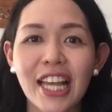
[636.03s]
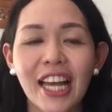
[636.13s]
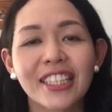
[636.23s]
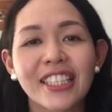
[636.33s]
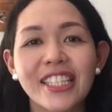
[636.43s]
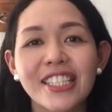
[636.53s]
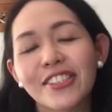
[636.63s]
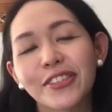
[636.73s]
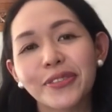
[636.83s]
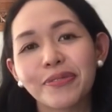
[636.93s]
Andy.
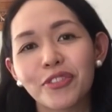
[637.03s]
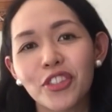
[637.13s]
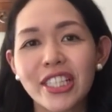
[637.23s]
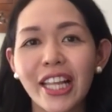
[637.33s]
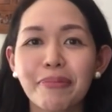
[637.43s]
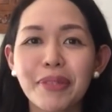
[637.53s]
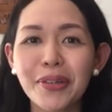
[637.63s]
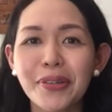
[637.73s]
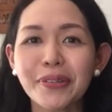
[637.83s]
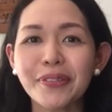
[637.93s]
So just let me
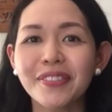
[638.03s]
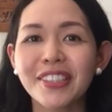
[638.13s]
know.